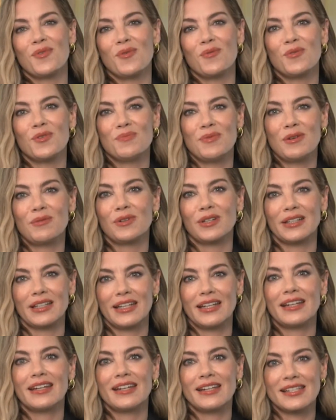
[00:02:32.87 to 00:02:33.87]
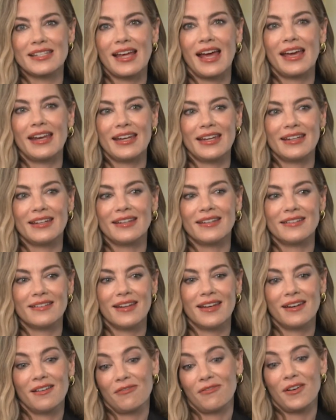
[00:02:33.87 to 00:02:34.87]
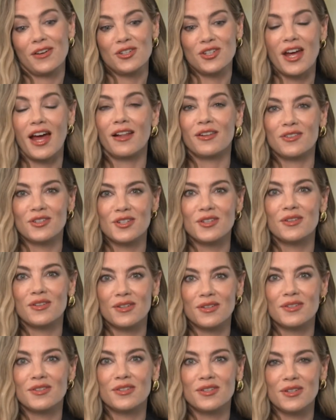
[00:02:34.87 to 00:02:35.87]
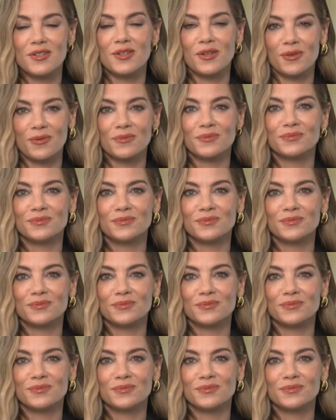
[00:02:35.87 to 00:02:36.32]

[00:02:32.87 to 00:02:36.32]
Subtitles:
would be really exciting and a fun challenge to do.